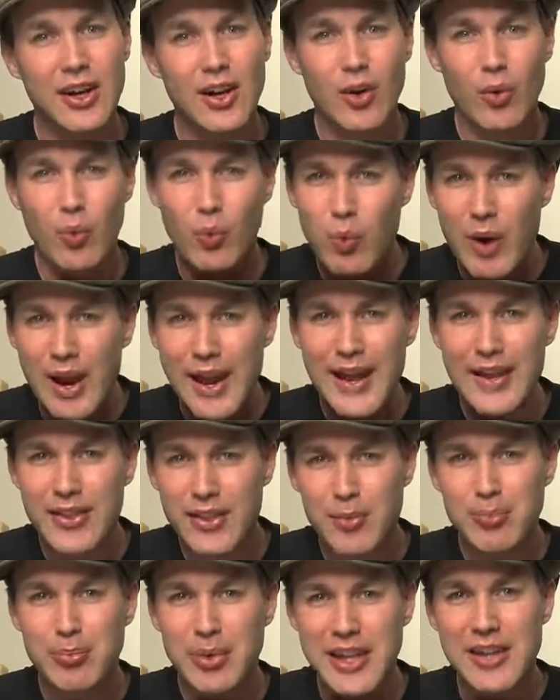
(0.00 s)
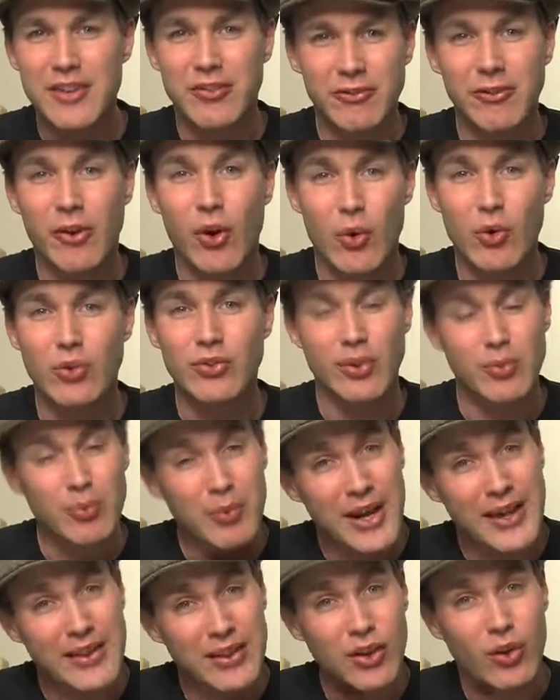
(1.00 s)
where the beat falls and
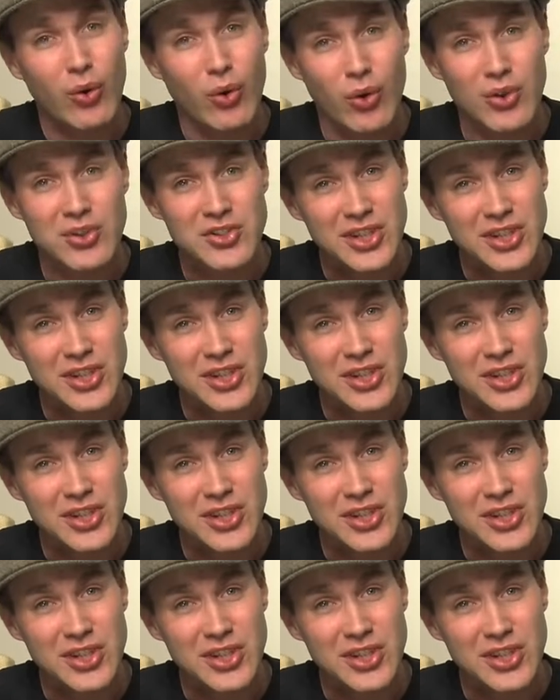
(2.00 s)
where the chord